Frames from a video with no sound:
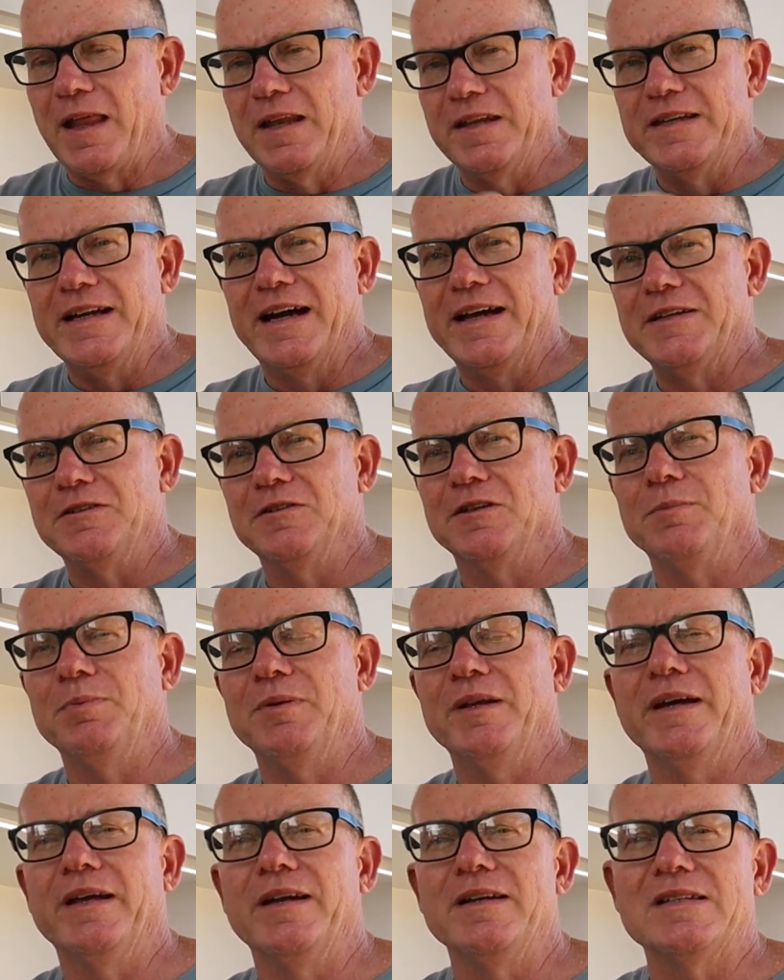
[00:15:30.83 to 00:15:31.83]
the $80
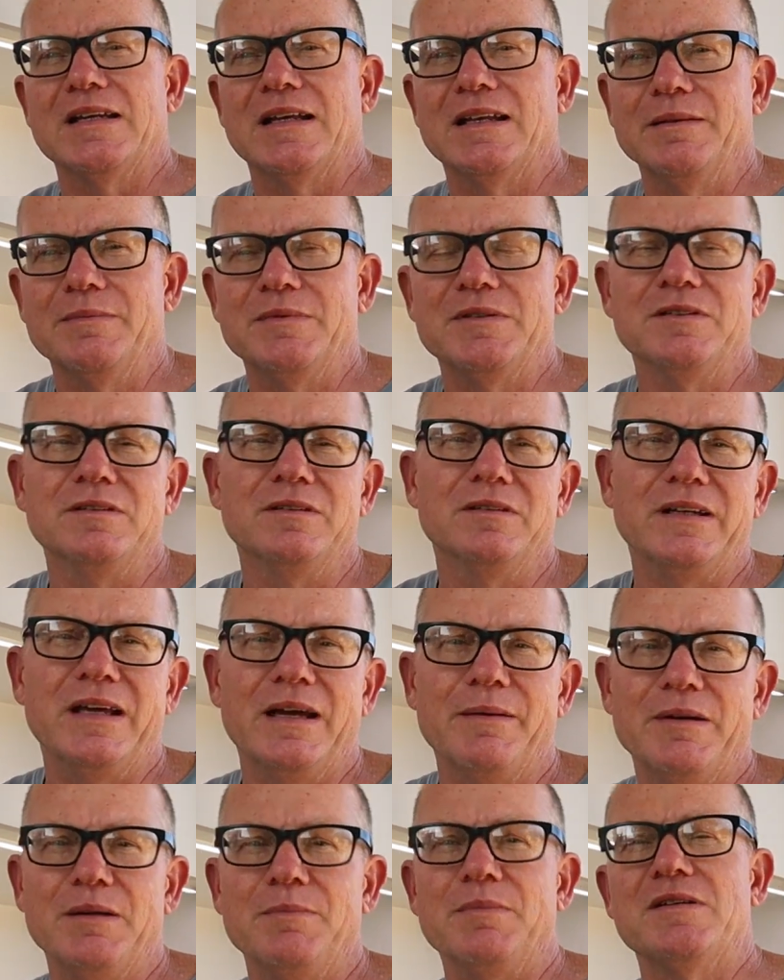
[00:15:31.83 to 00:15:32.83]
plan is unlimited in
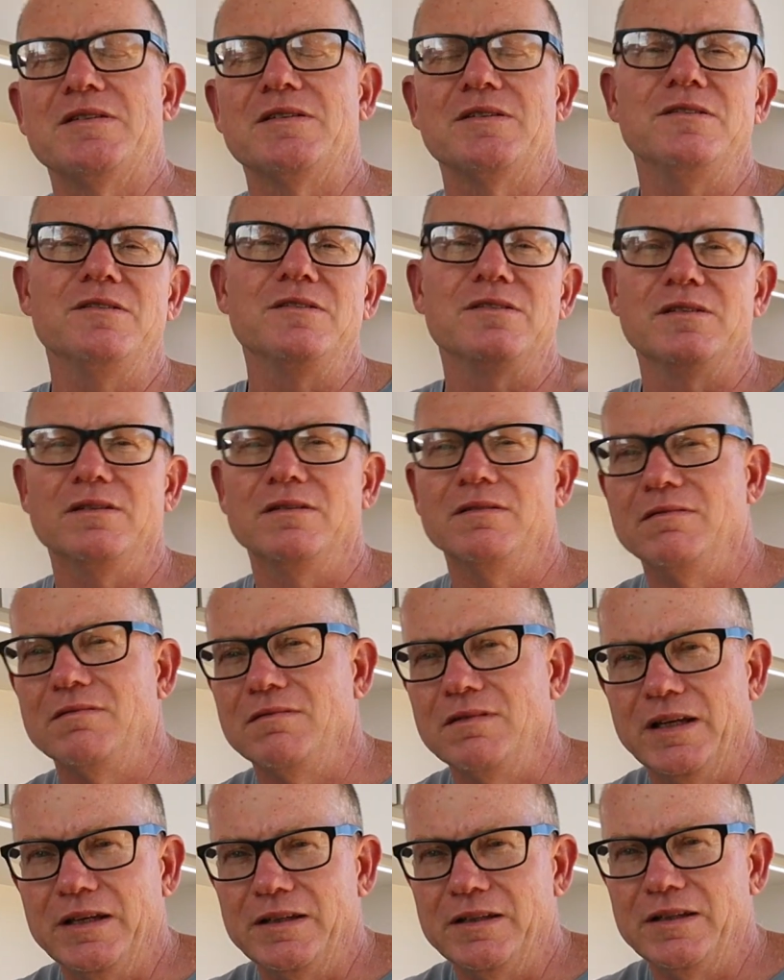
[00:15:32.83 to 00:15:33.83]
how many messages
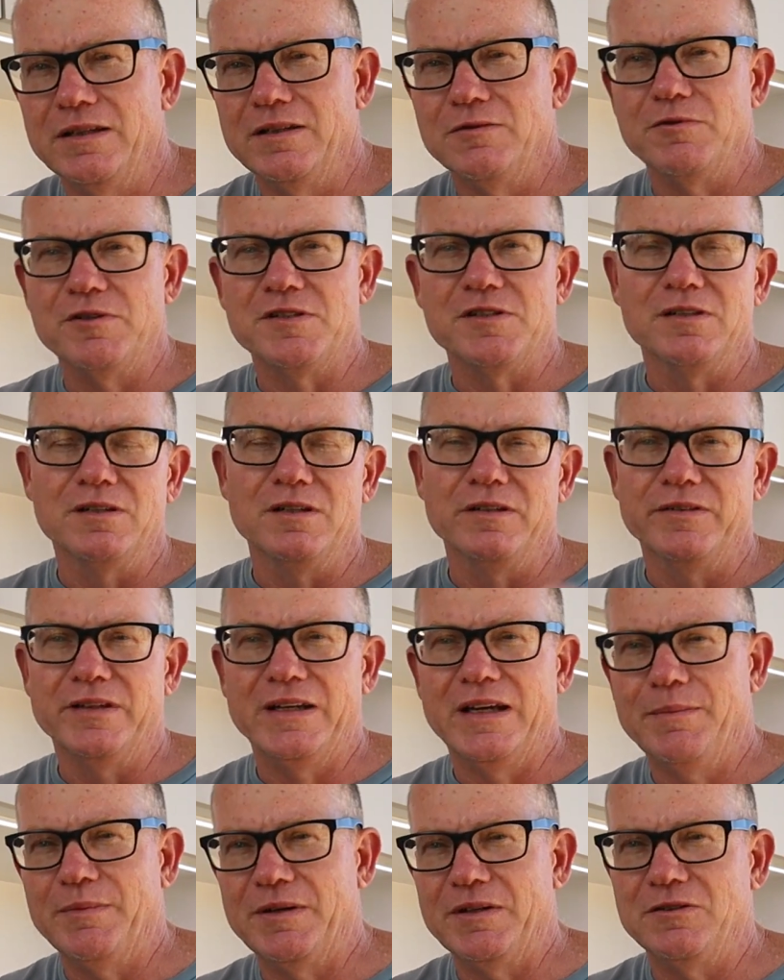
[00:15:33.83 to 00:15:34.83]
and that you can receive
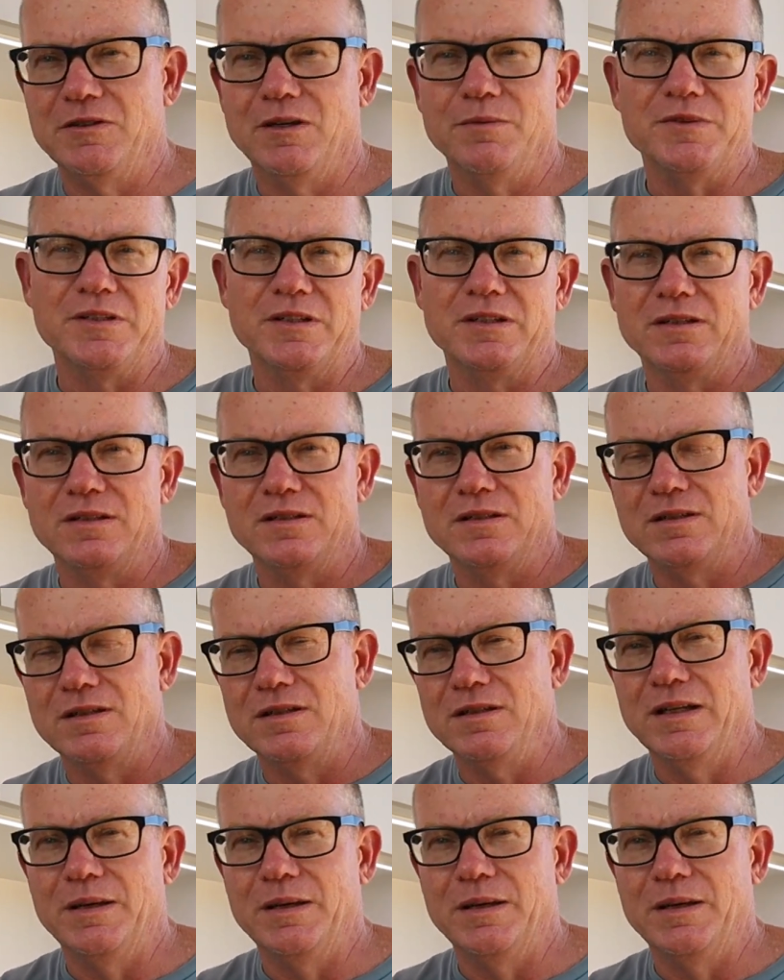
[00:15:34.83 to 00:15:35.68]
and how many times you can